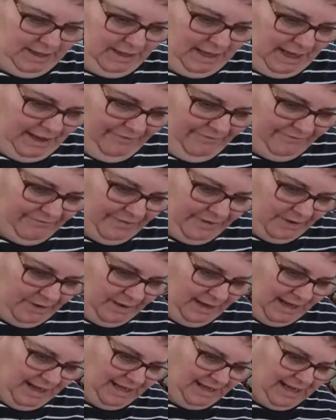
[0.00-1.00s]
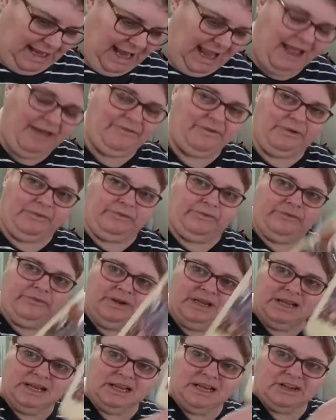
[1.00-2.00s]
They feel like they have a
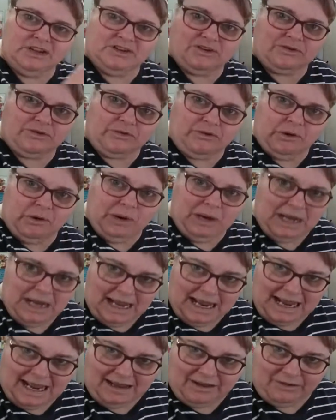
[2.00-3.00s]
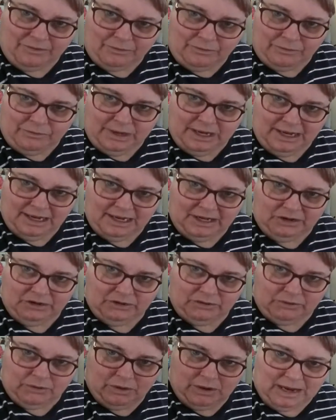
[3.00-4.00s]
really strong case, a really
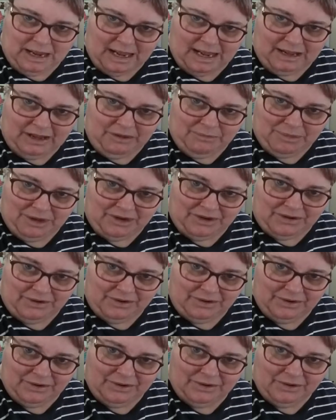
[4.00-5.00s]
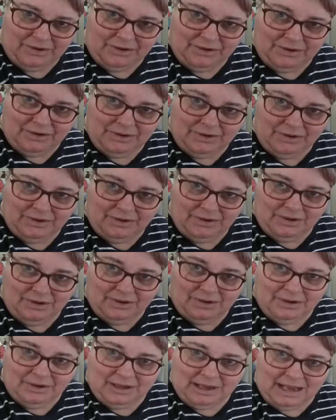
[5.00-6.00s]
strong argument.
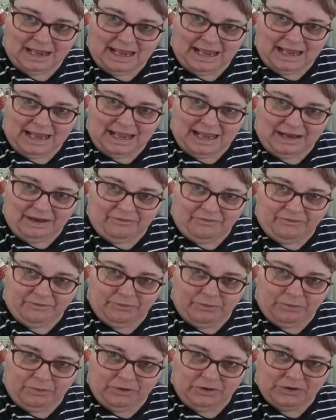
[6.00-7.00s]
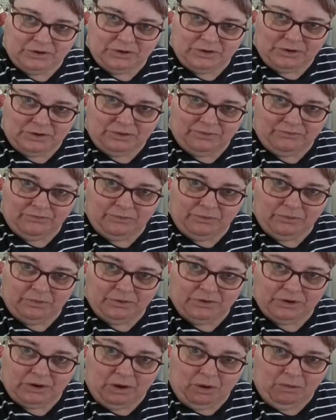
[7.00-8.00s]
And fortune,
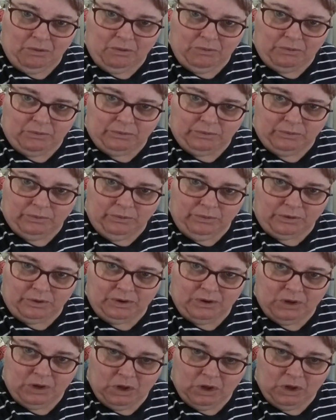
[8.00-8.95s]
fortune, oh, look,